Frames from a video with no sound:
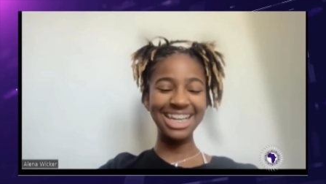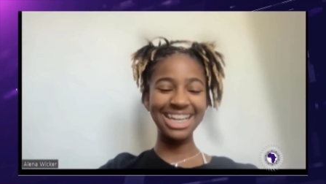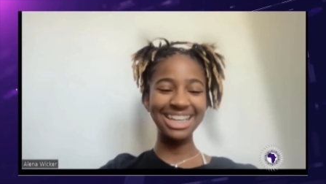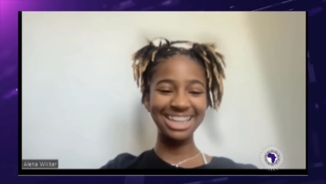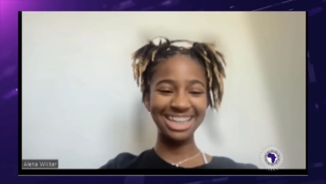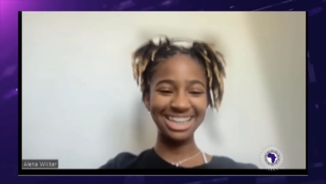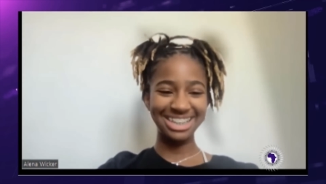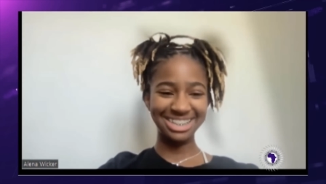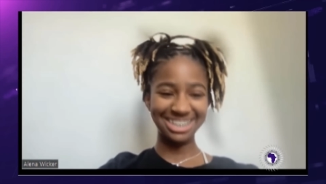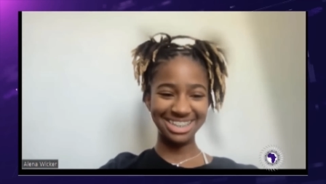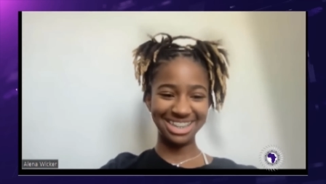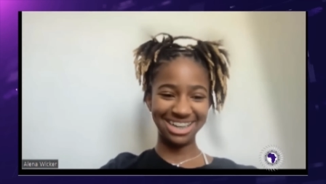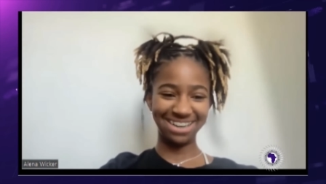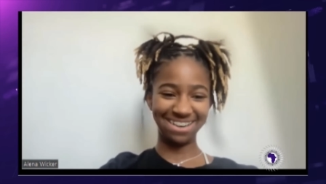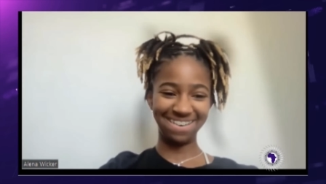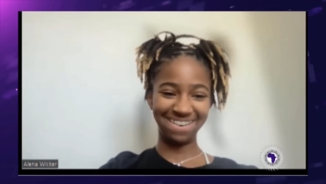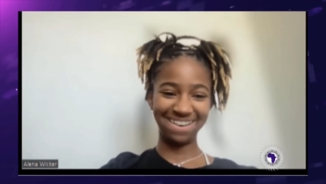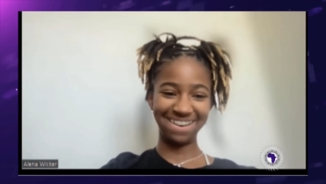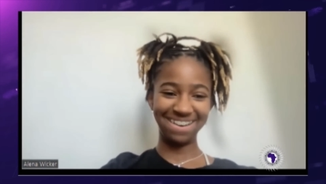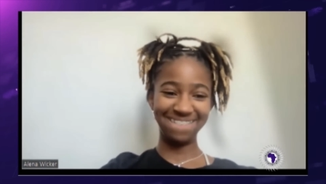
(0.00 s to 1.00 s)
in
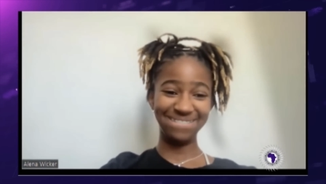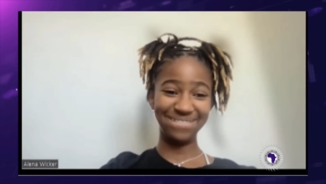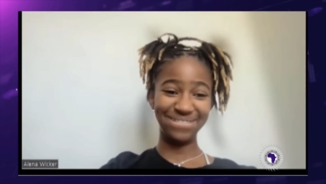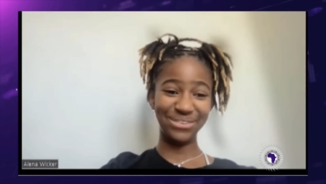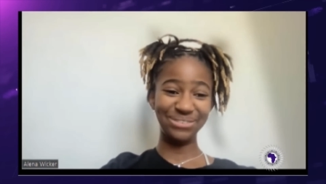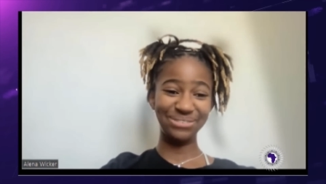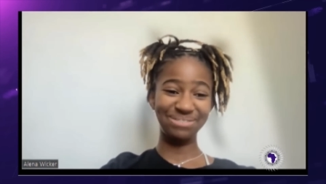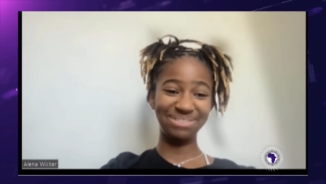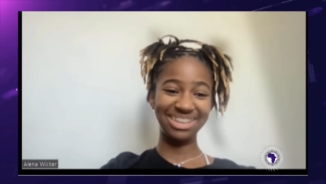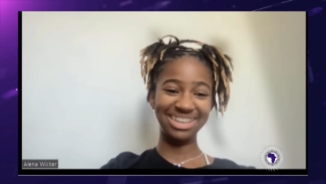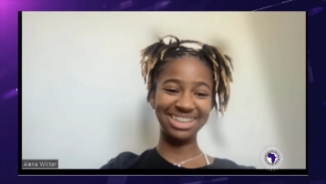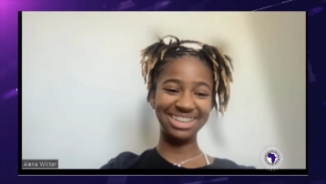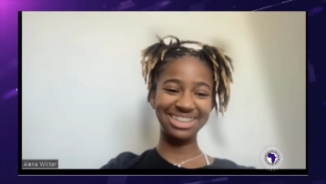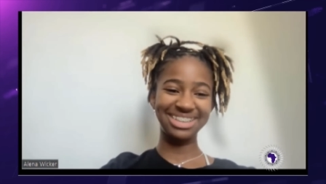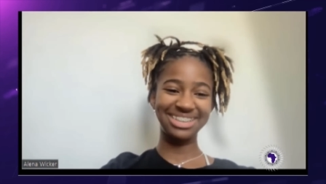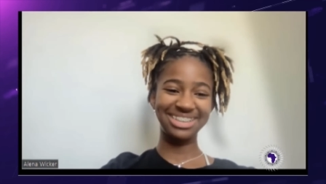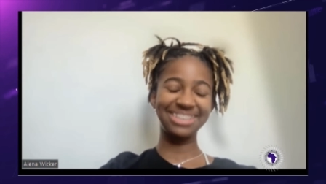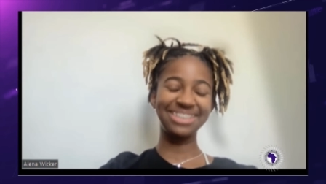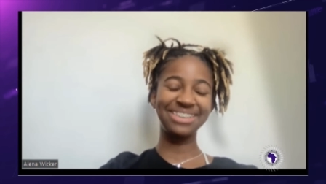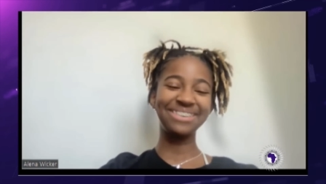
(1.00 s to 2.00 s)
engineering for me
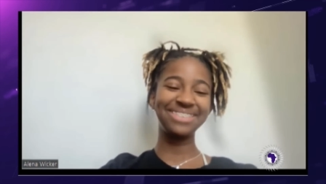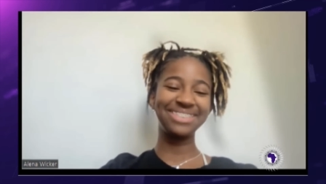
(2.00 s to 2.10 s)
to